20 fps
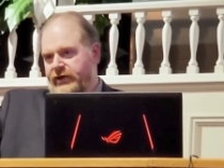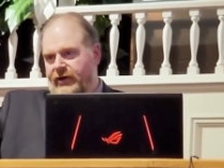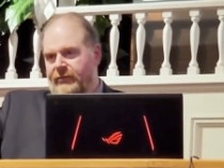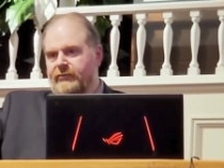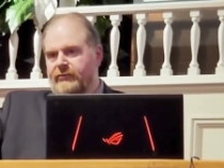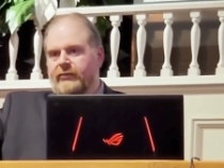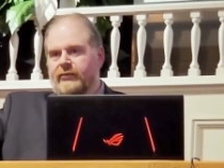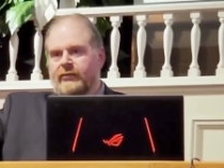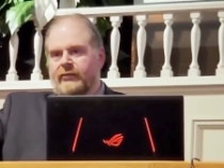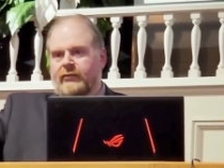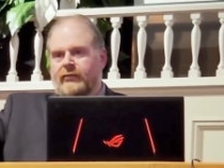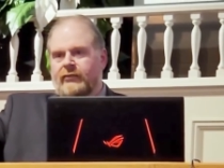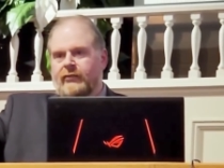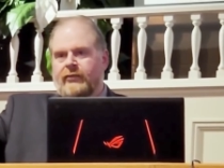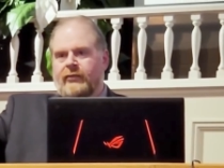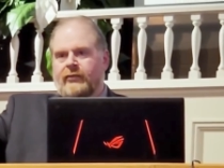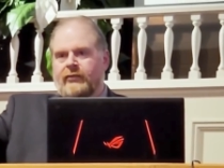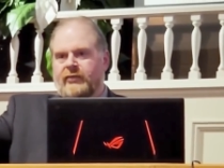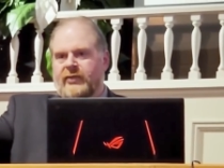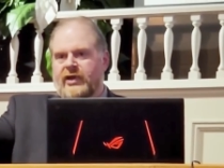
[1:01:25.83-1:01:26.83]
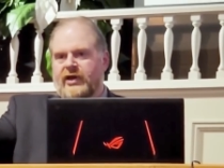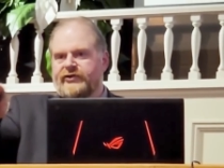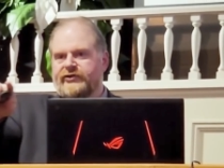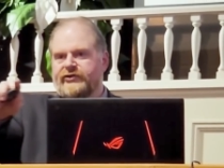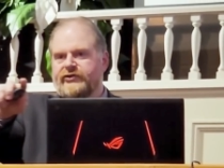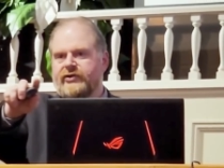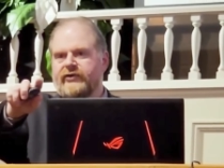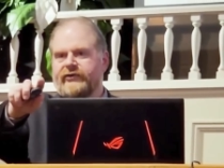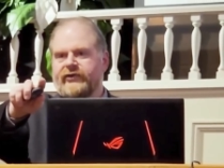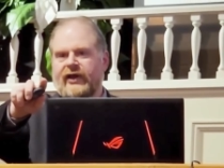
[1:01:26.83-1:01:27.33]
Oh.
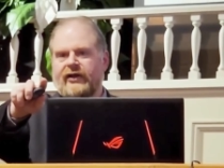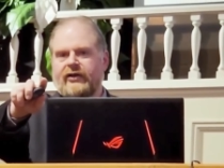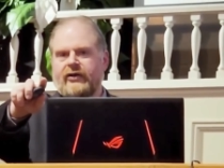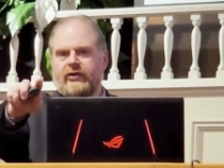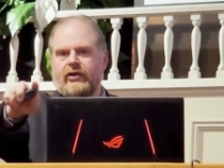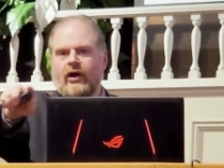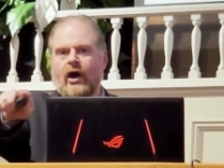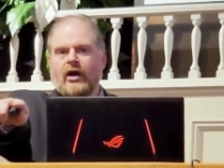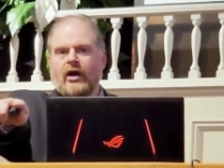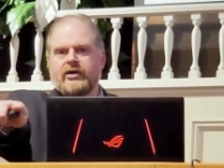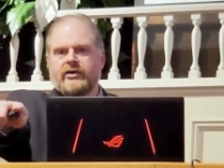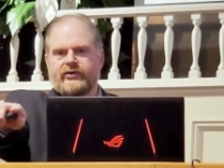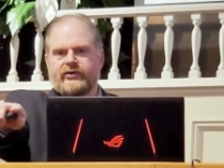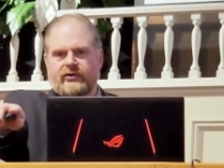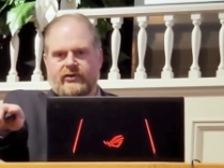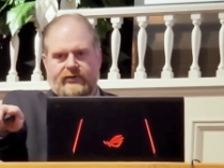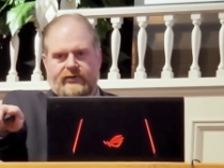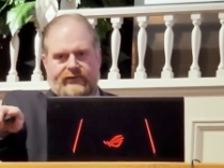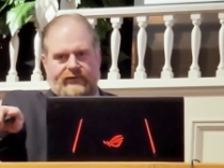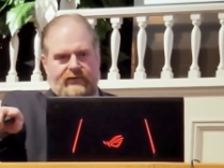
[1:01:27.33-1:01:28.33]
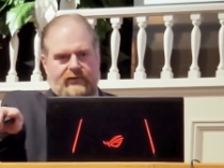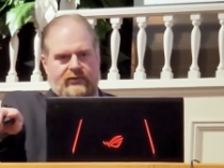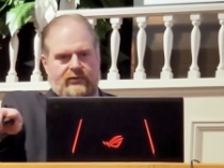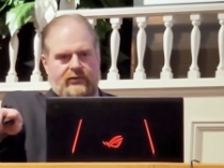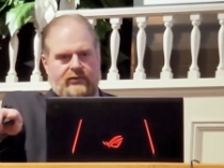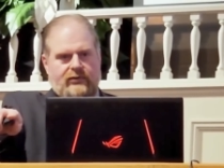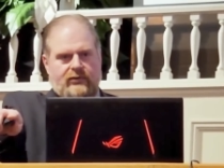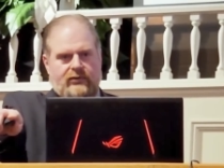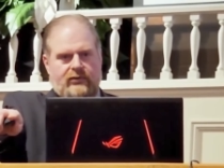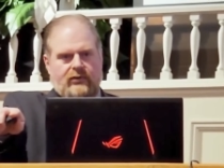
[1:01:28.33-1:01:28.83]
Ministers and doctors.
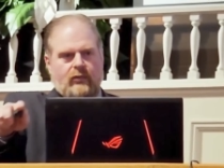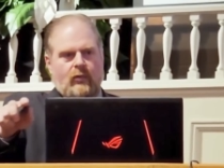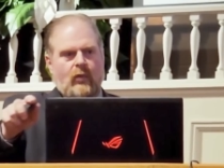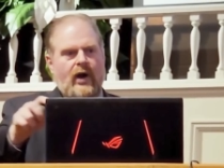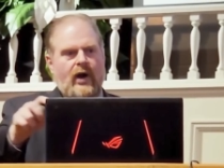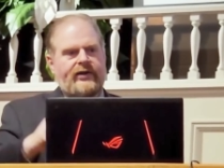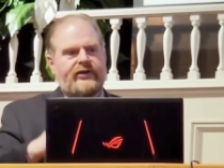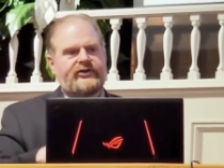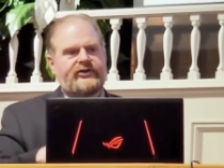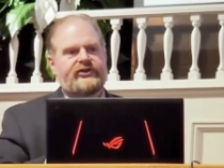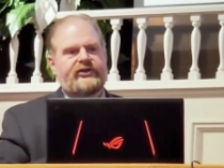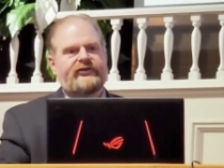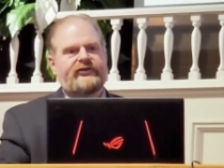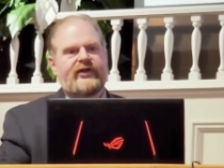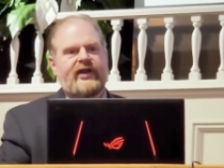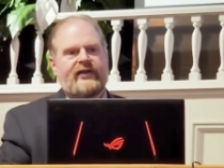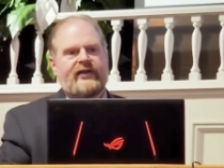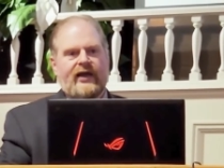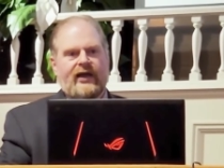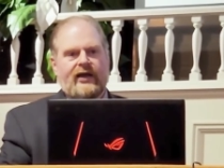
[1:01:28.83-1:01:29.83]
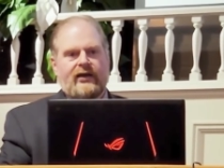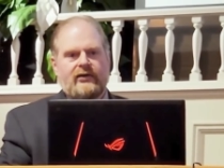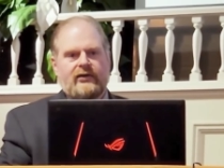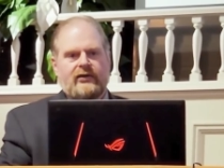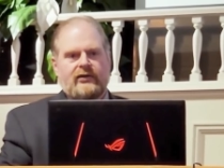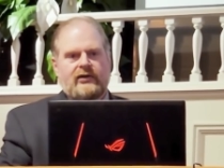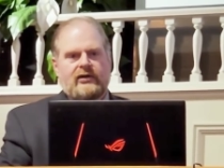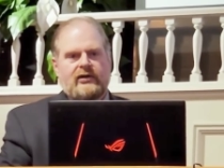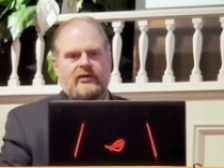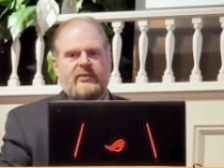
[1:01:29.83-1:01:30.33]
Why does she say that?
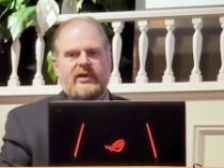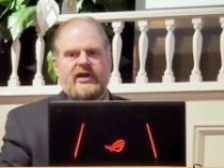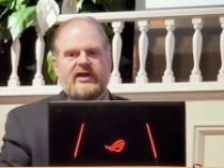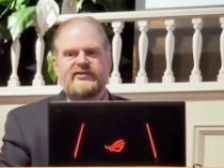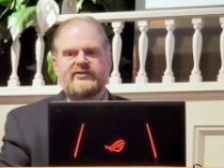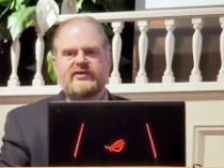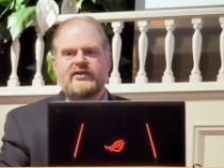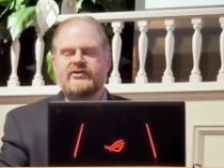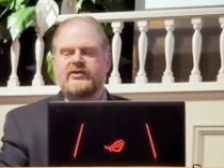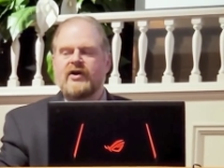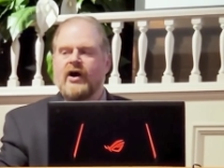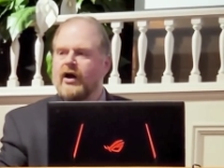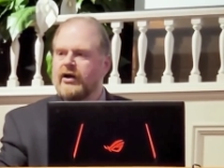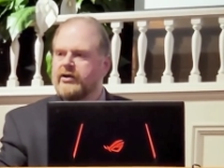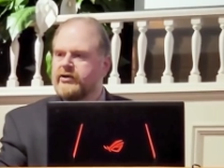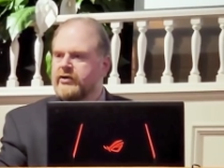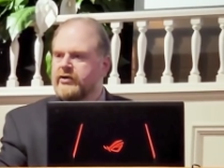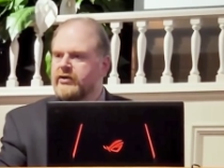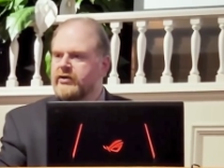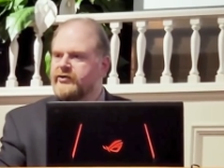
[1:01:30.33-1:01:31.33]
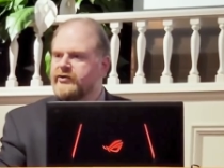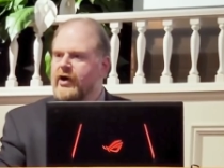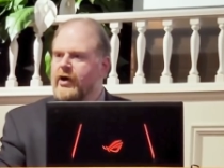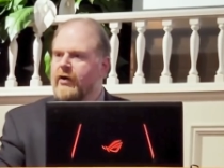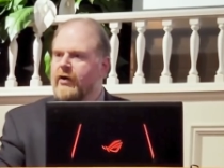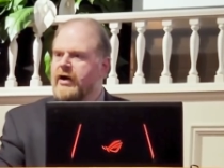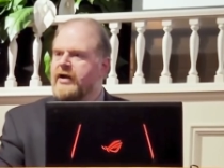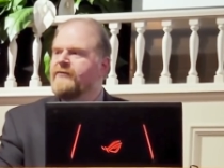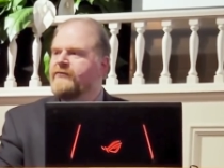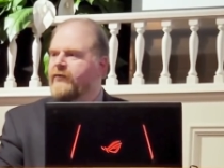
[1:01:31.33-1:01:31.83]
Because the doctors
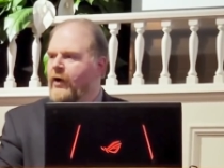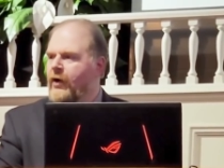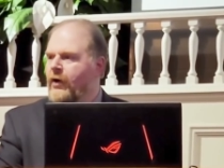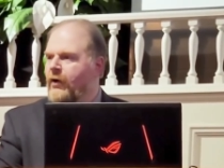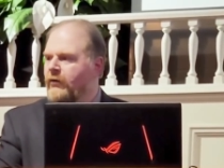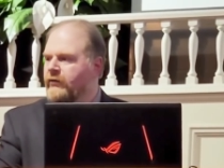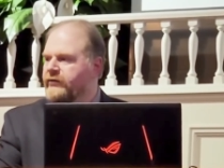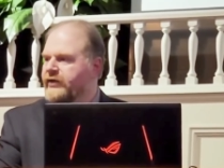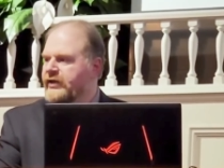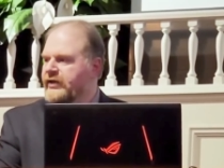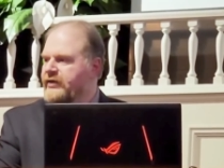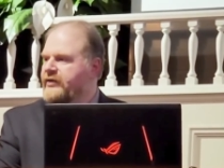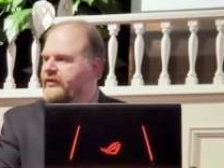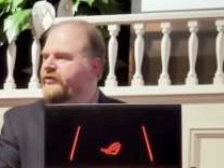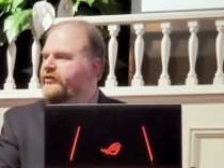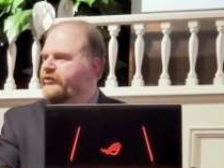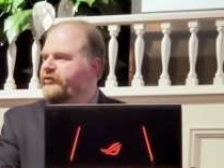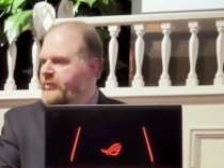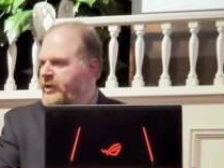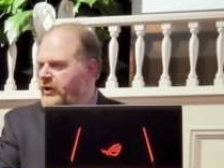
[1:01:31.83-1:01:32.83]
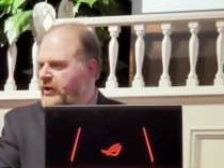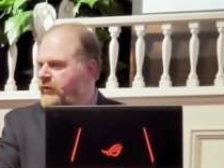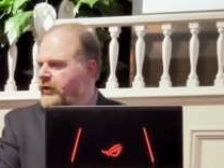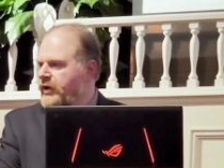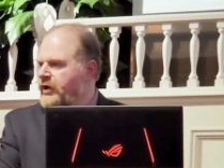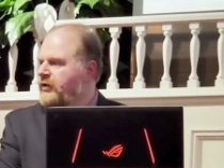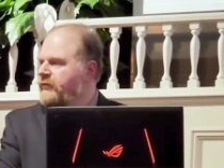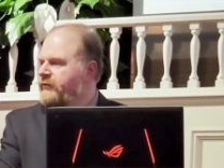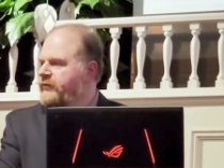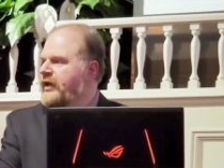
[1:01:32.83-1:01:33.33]
are involved in the spirit
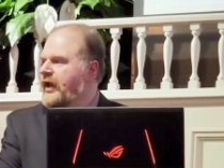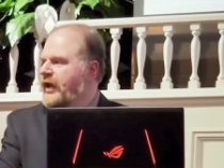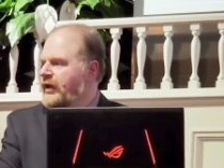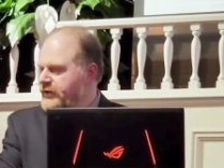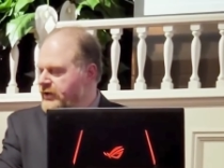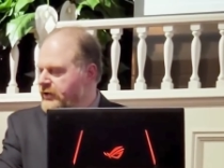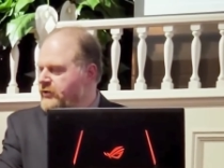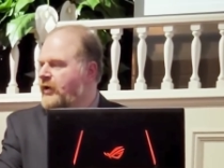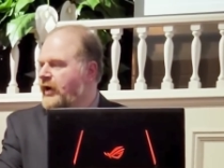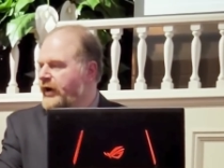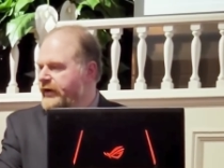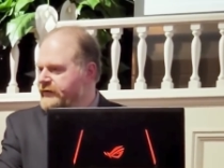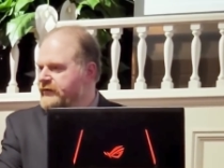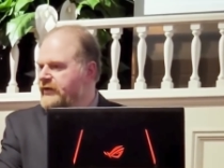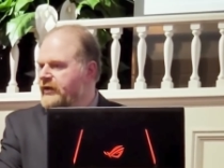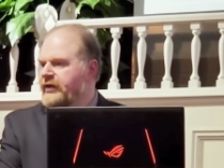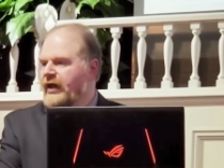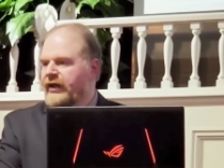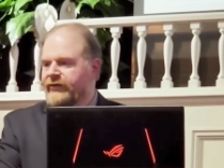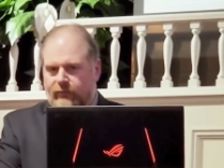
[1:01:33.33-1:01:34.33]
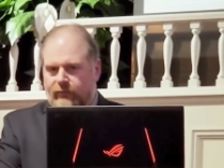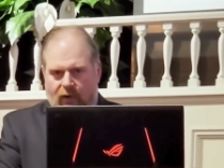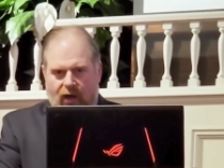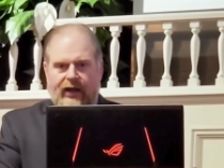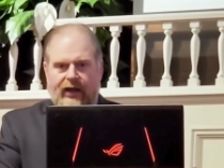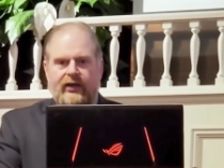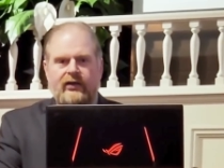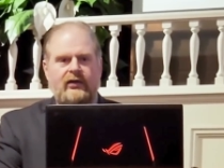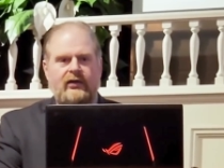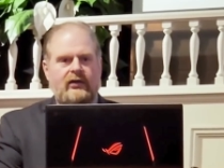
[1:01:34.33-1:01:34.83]
of the Antichrist. That's
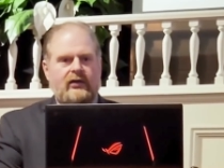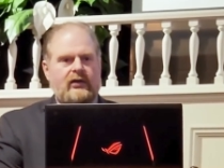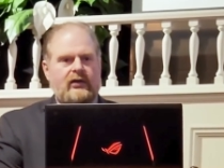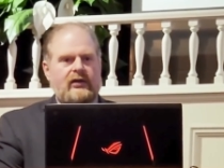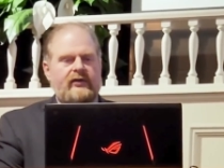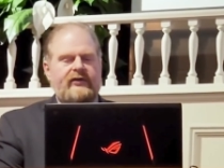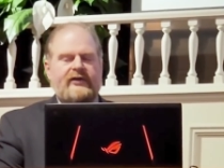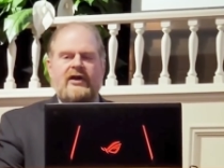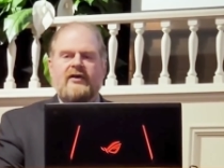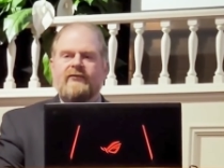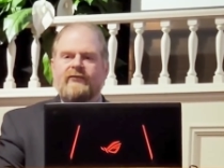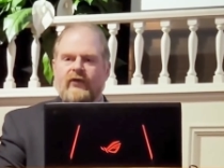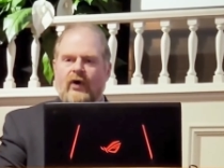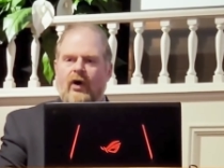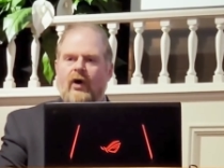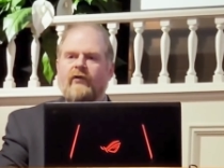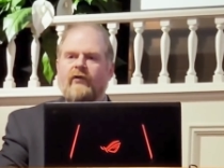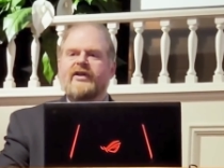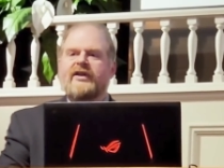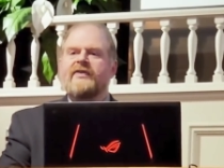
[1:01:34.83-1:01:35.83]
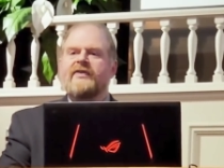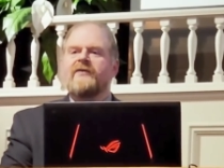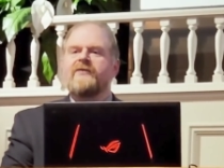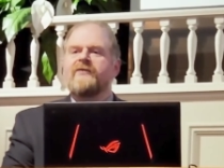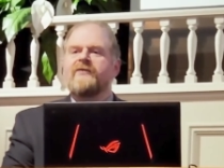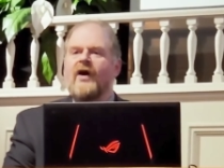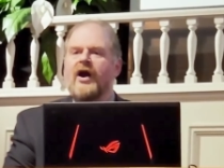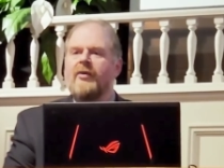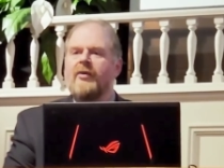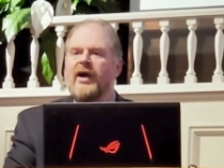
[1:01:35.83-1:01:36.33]
why. They're involved in the
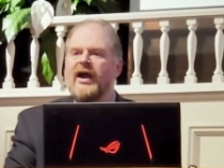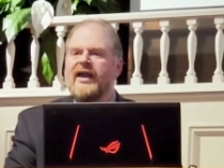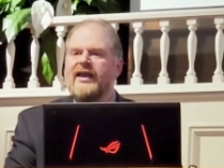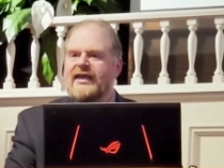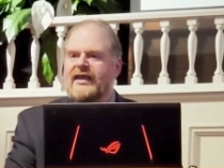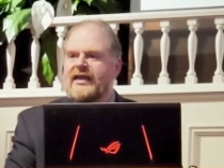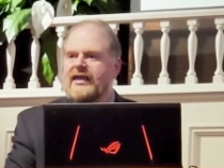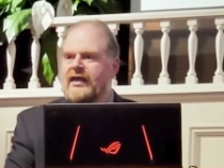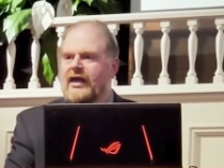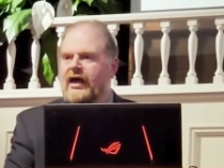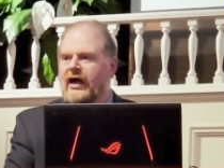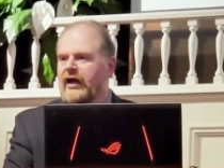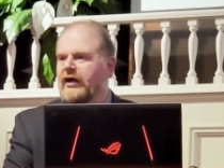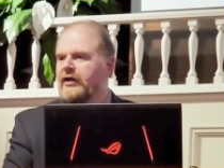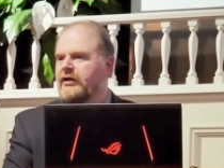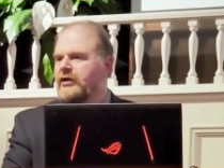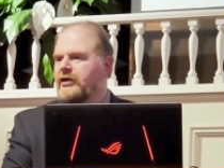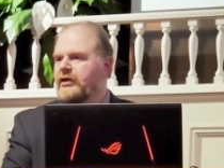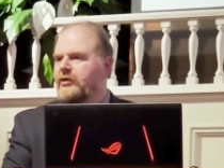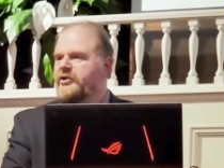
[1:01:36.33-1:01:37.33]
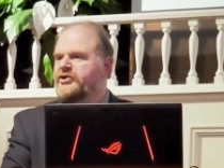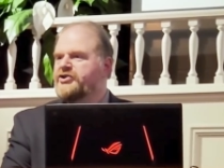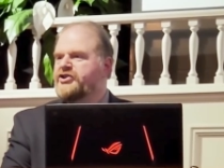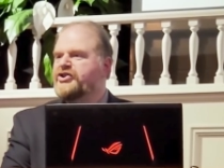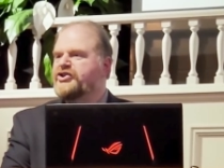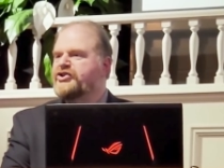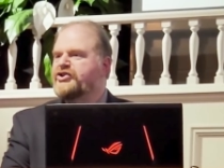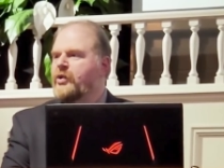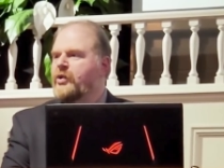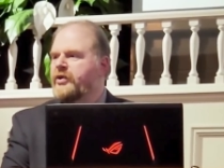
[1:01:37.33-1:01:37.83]
pharmakeia,
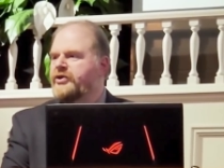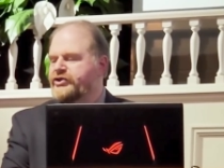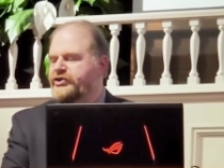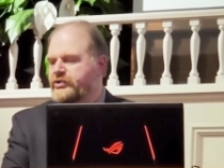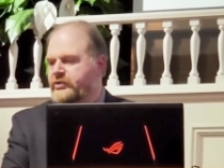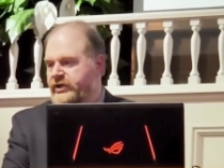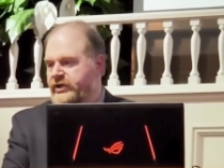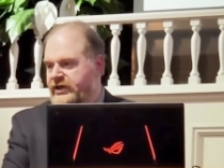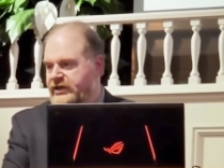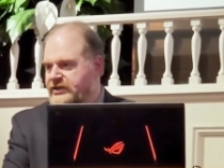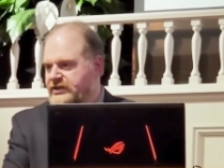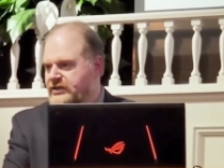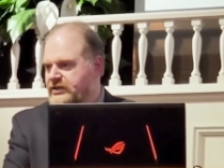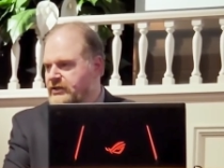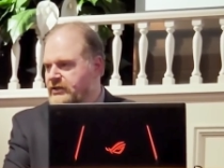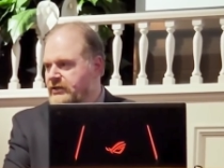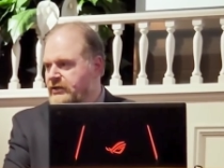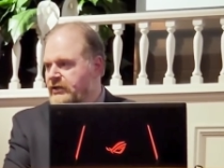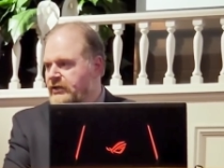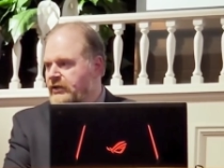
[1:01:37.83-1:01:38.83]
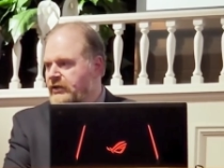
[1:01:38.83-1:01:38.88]
which is sorceries.